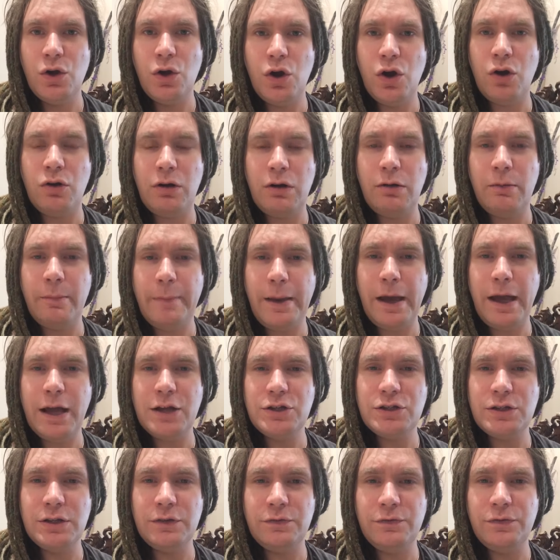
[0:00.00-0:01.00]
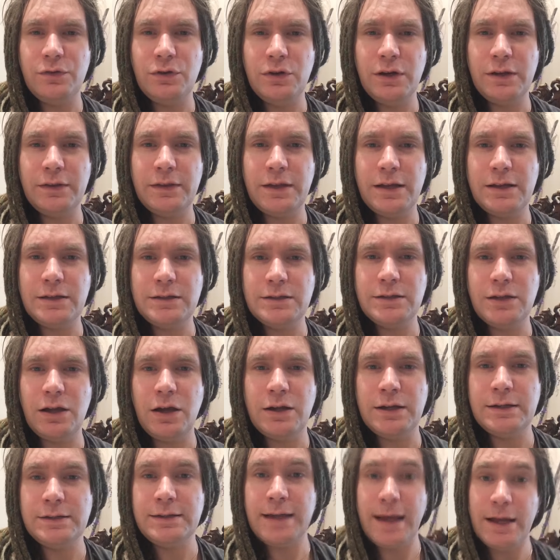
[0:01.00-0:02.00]
or am I actually fueling this
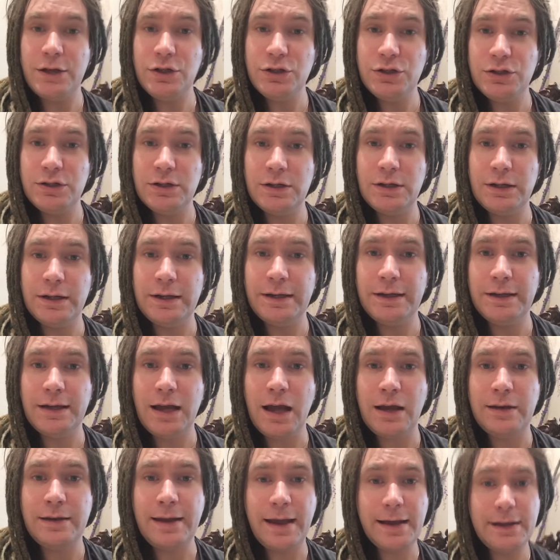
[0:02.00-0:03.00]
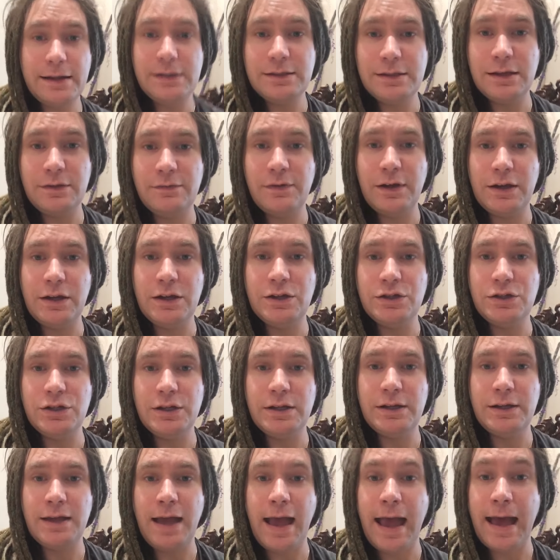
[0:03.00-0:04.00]
unintentionally a negative
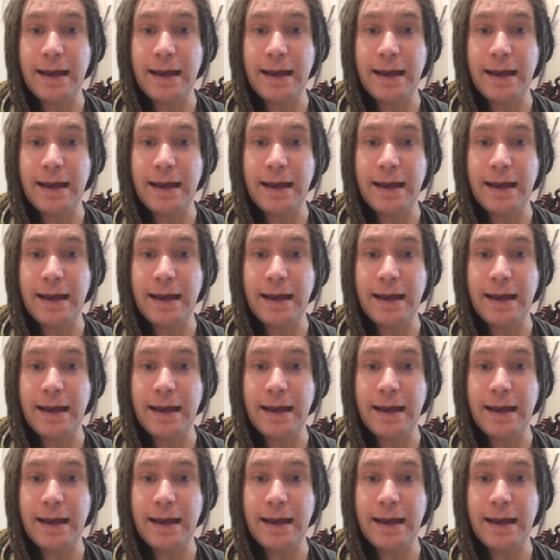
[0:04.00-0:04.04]
energy?